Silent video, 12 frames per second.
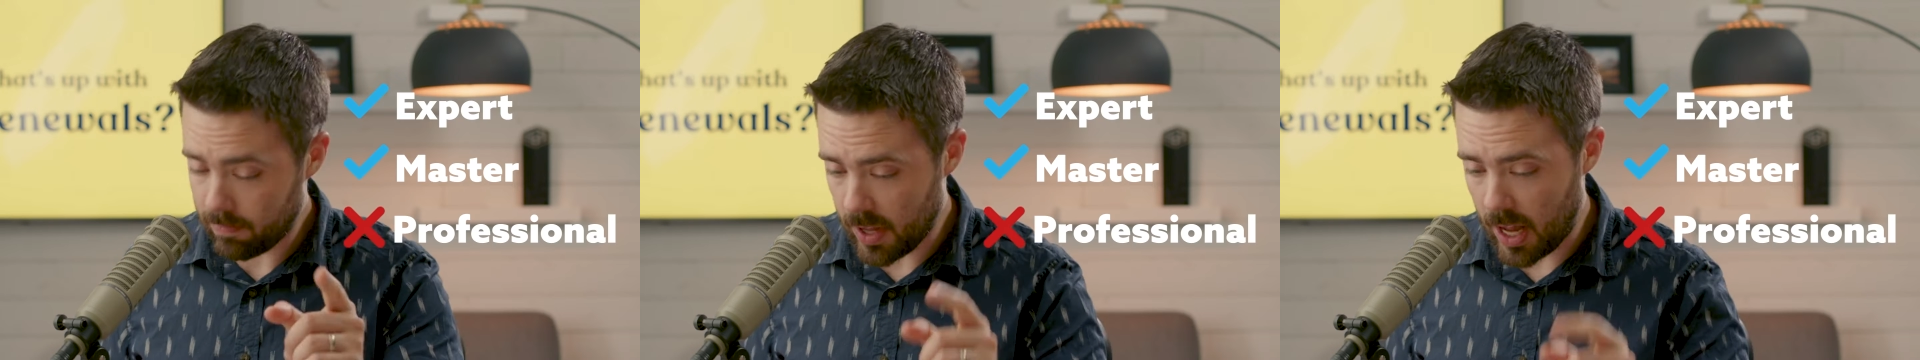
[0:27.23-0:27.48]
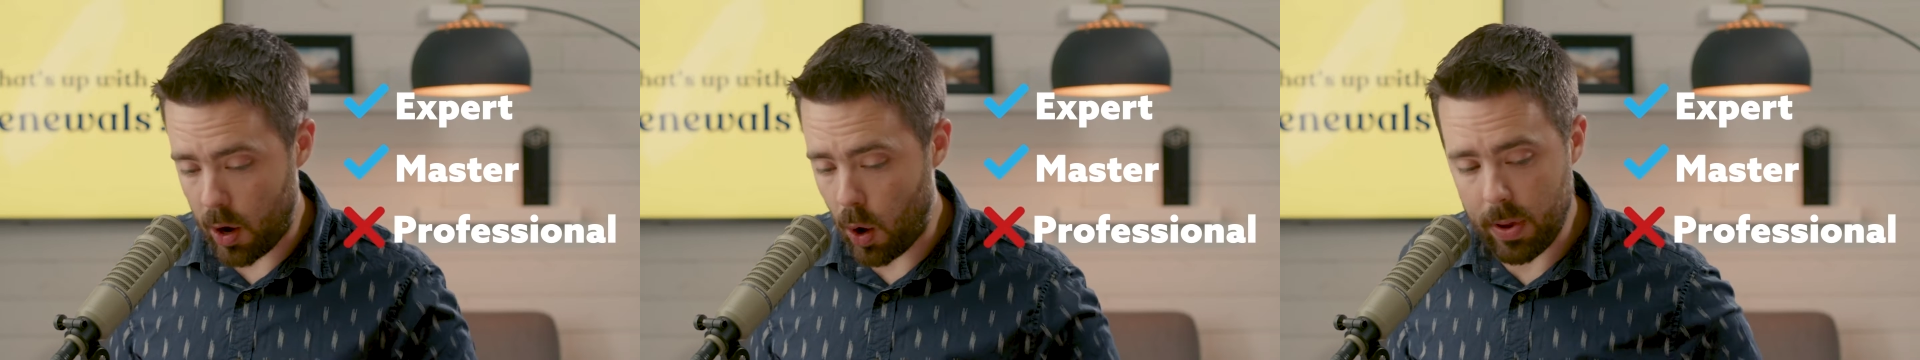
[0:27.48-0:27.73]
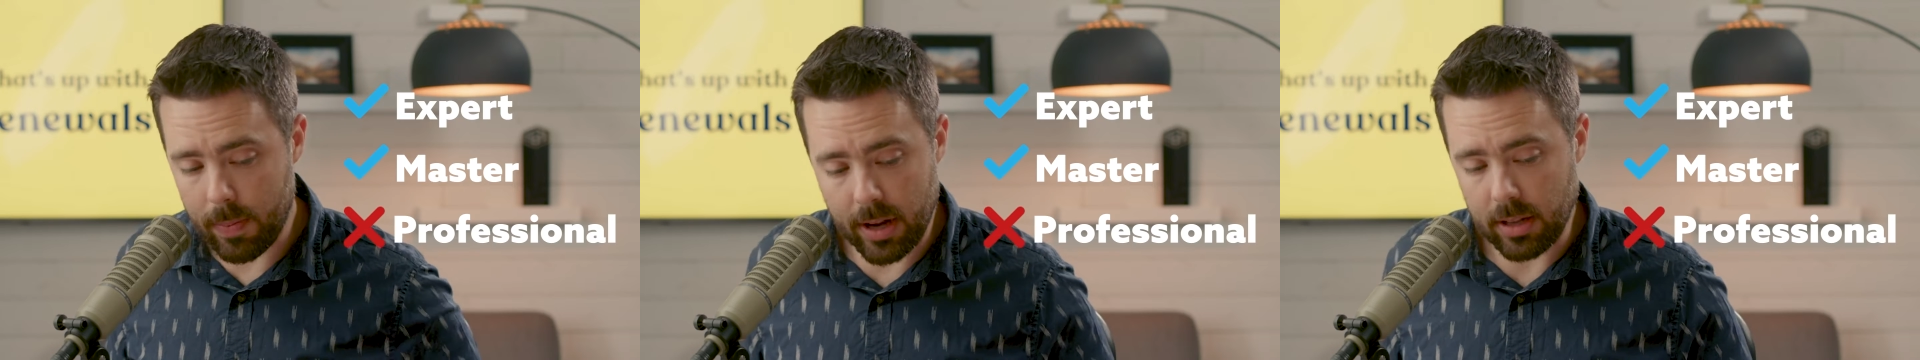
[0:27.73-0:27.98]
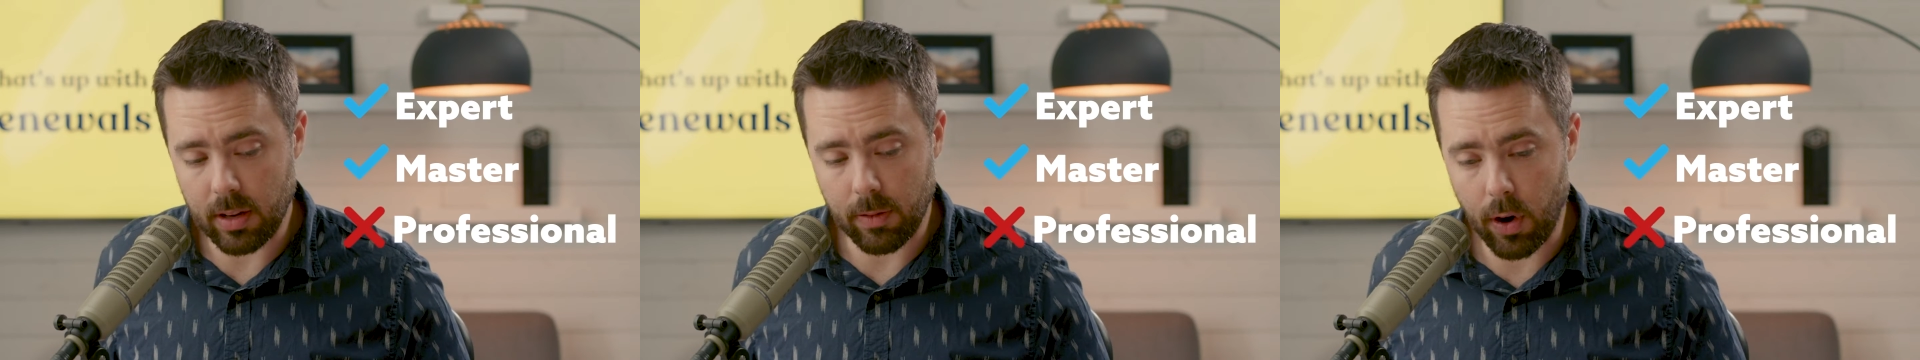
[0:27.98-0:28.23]
Adobe
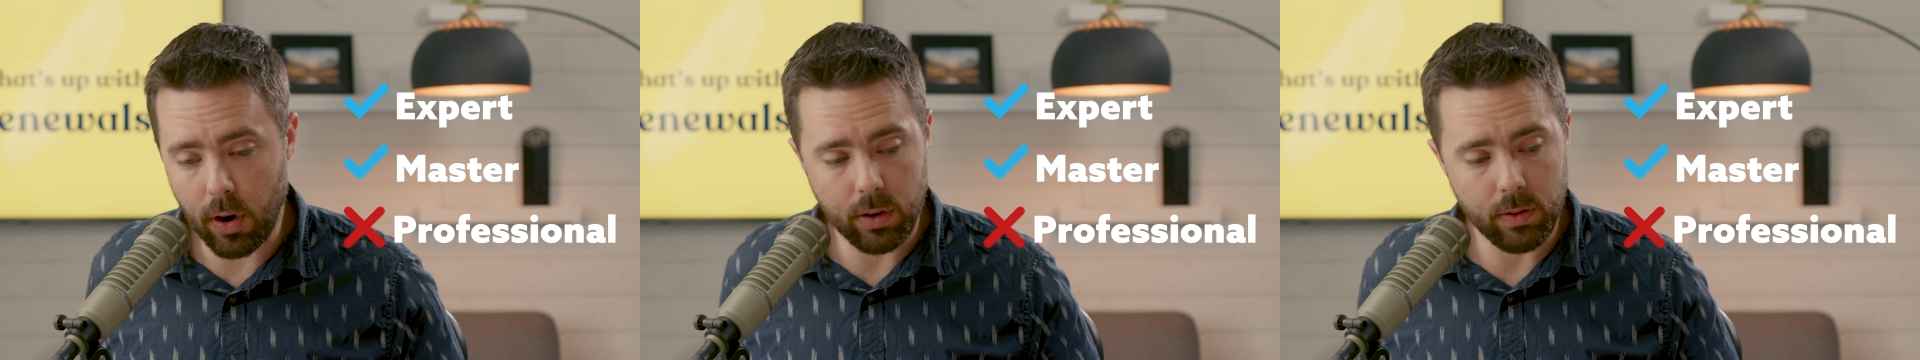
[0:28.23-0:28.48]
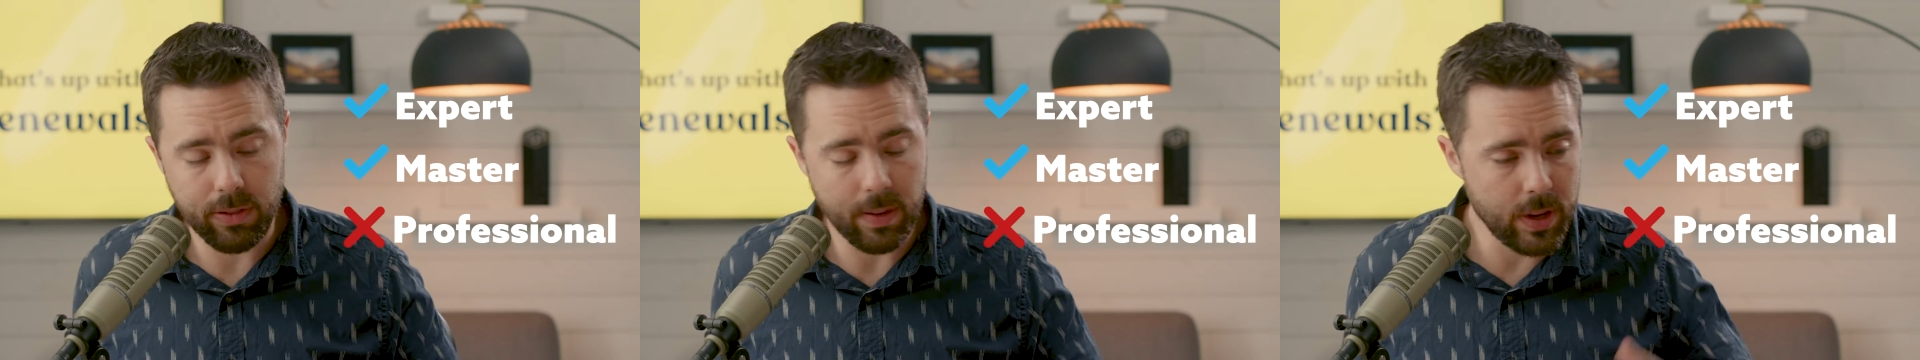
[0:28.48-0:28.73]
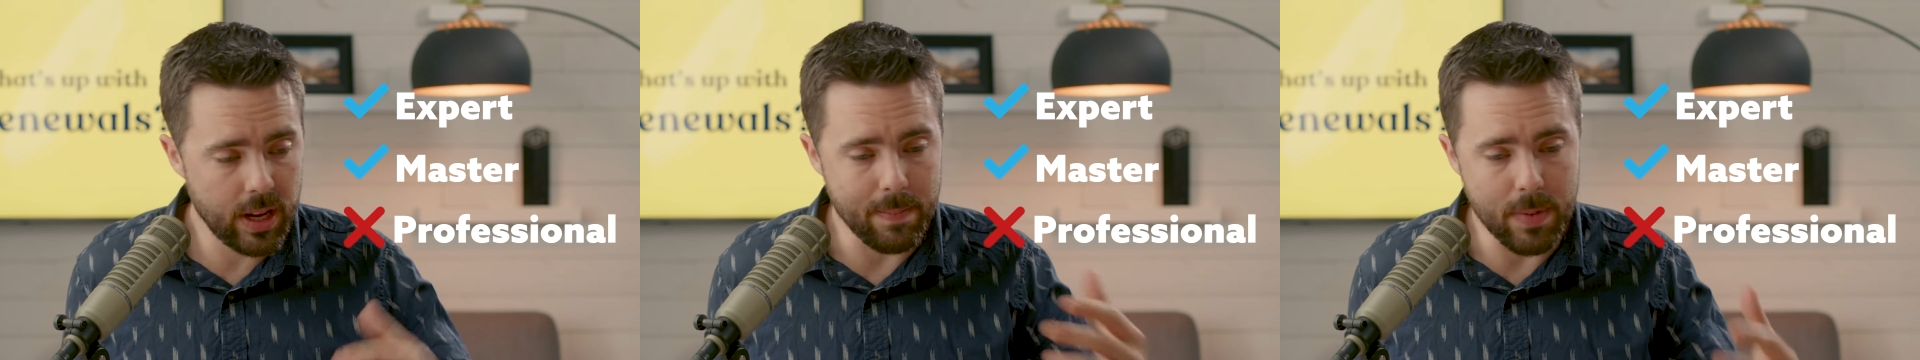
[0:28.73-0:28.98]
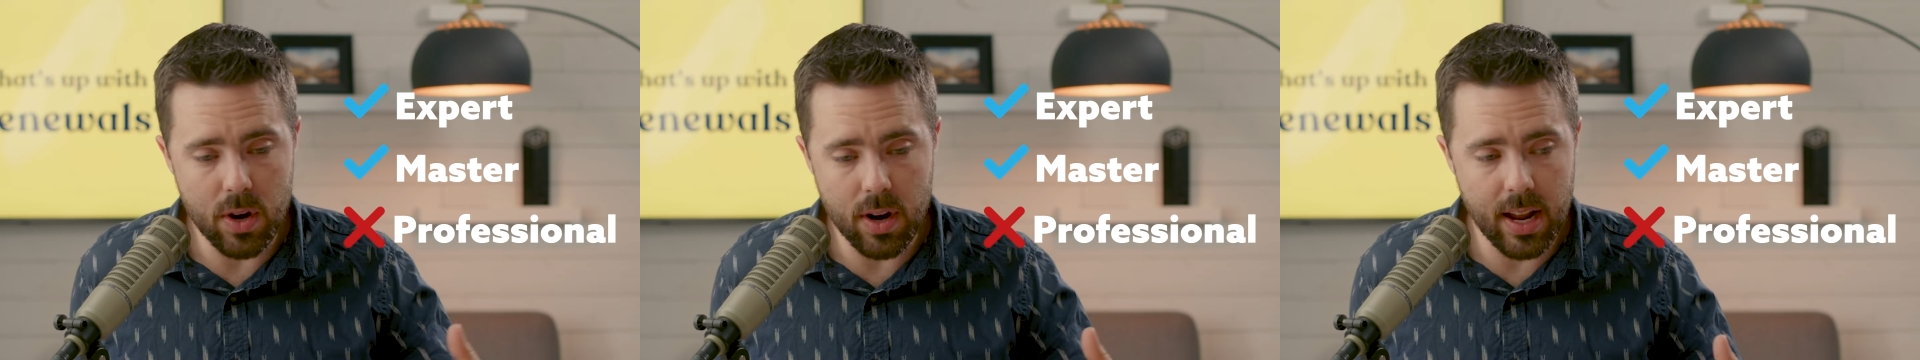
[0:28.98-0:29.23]
must have heard from the
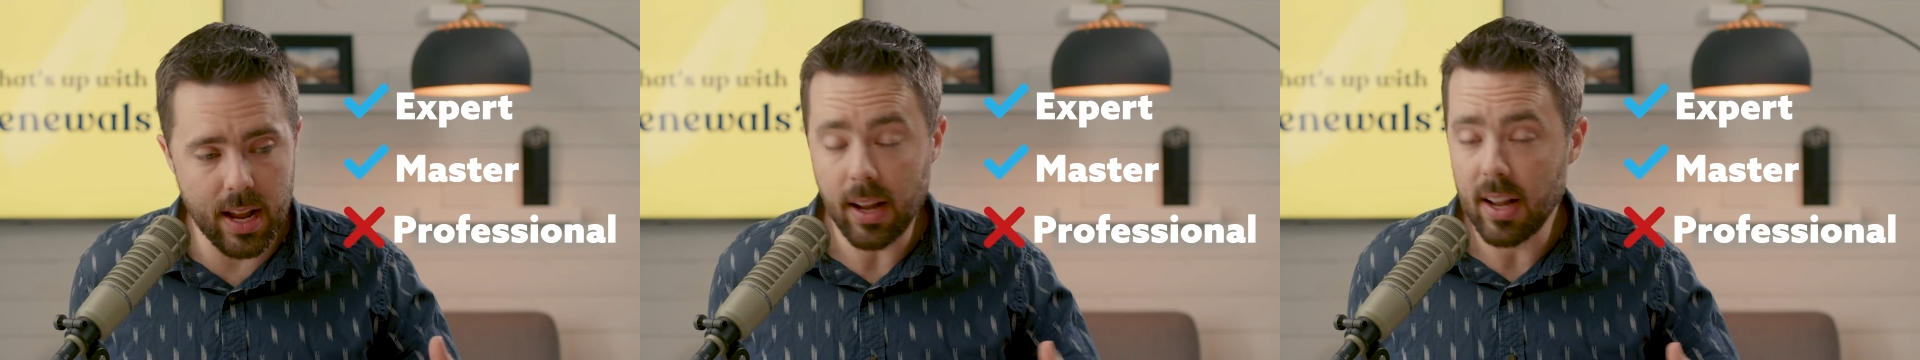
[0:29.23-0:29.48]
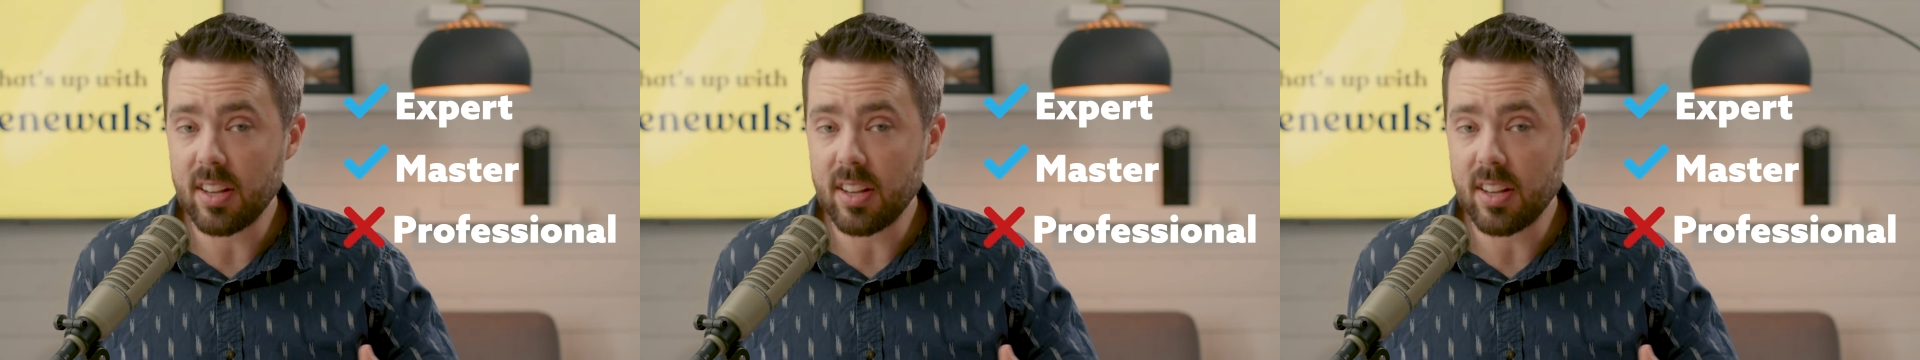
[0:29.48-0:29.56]
community,